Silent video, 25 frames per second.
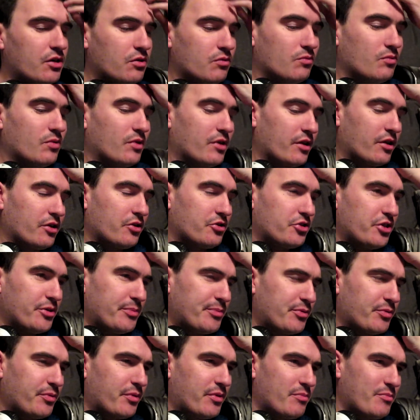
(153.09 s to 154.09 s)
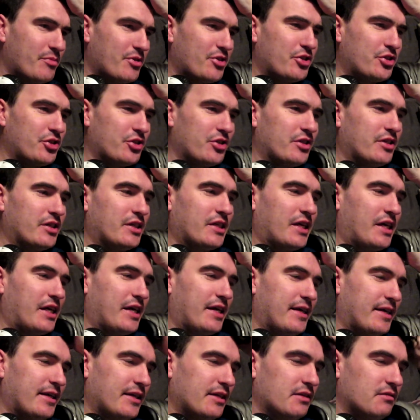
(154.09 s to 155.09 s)
out one of the ships with a mission,
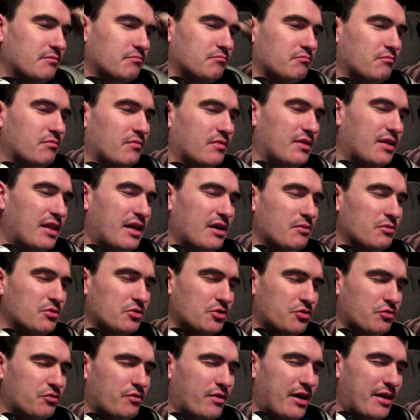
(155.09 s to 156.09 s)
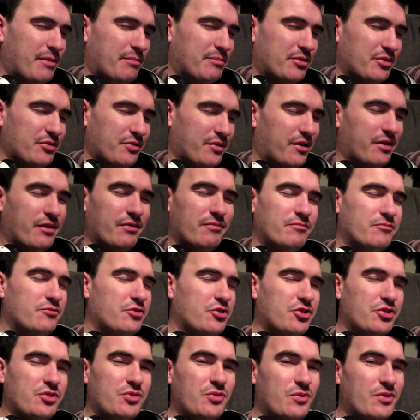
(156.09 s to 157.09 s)
and that was crap, so I
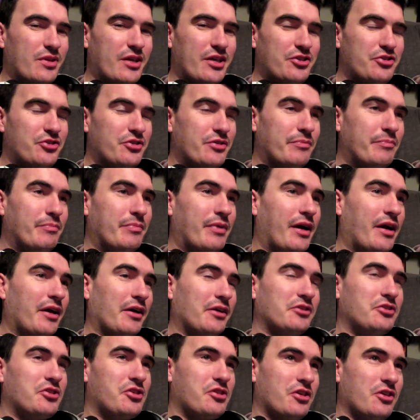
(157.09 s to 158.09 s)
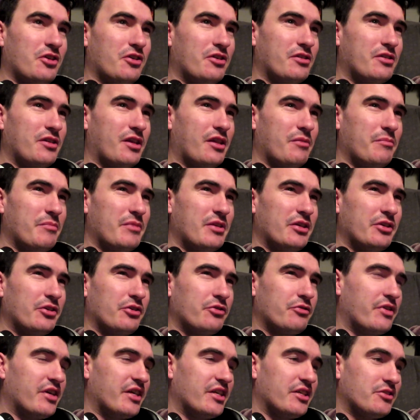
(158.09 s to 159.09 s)
just sold that ship back. Just got another 1 million
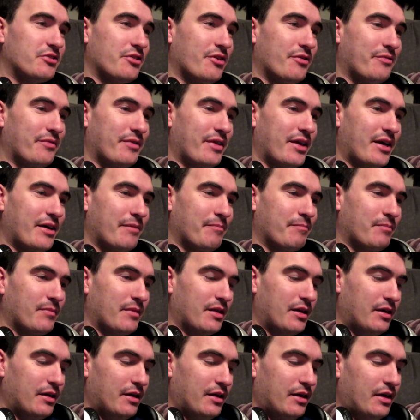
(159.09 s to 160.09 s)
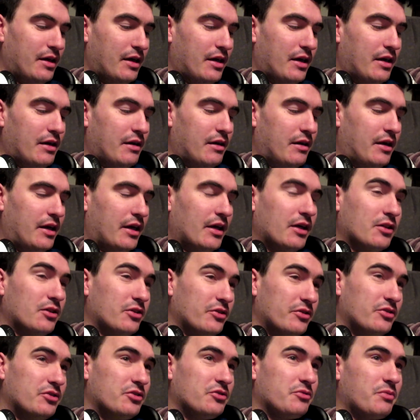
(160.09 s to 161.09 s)
credits off that.
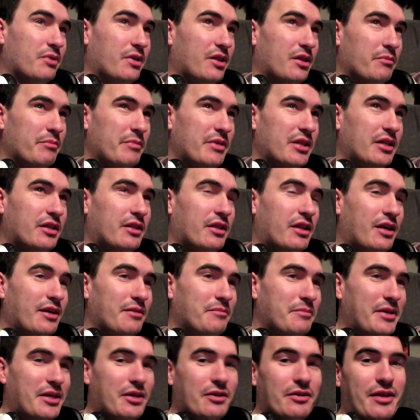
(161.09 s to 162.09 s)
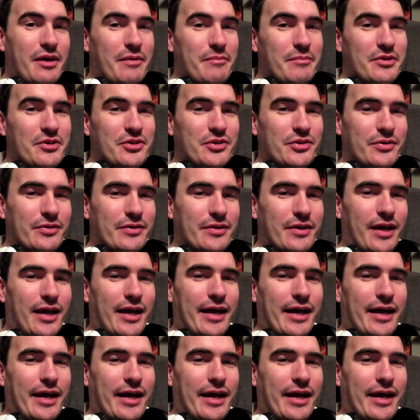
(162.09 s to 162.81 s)
Including as well the 1 million that I made on that mission.